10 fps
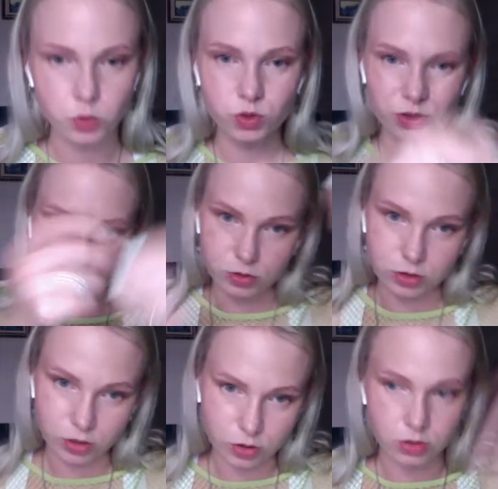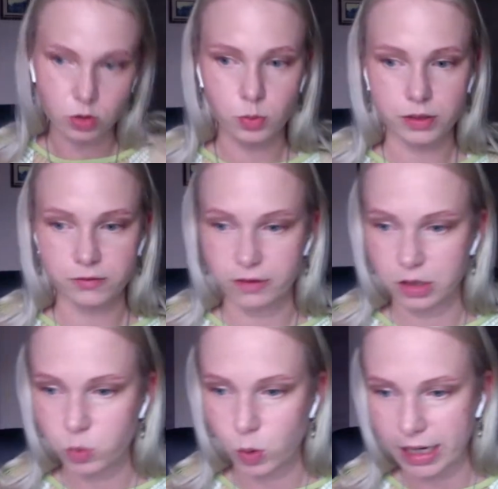I don't want to, you know, open
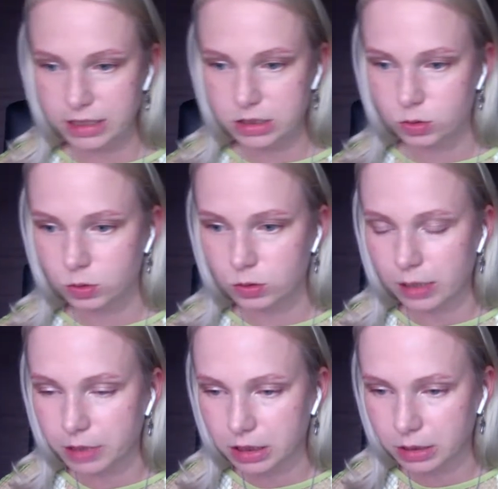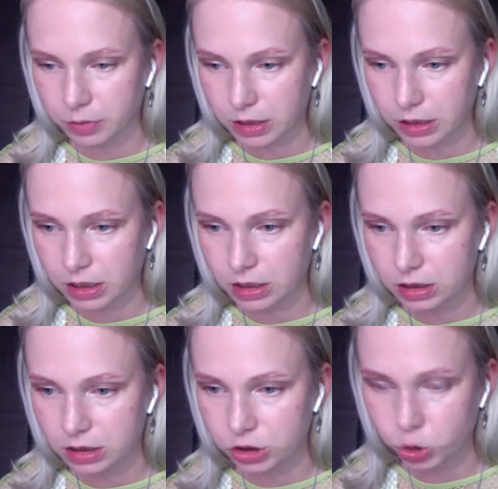very wide. So I'm gonna be
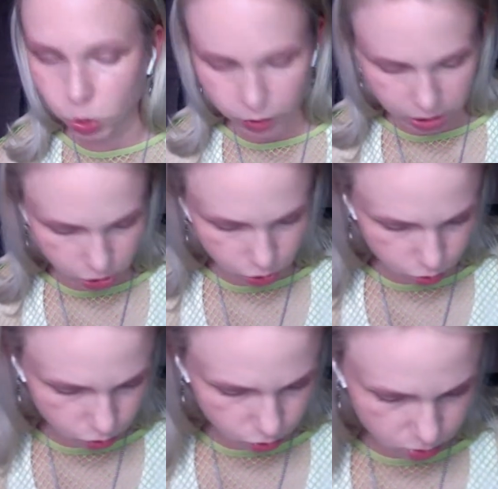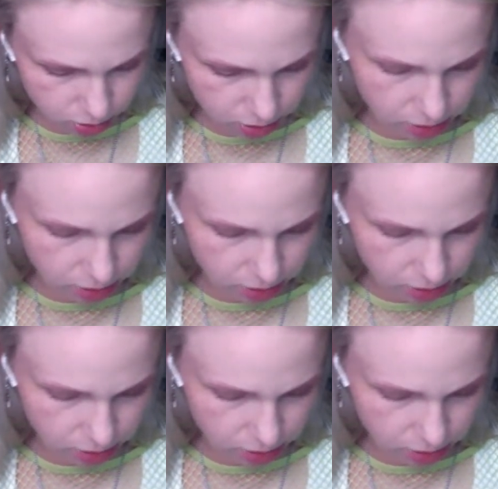showing you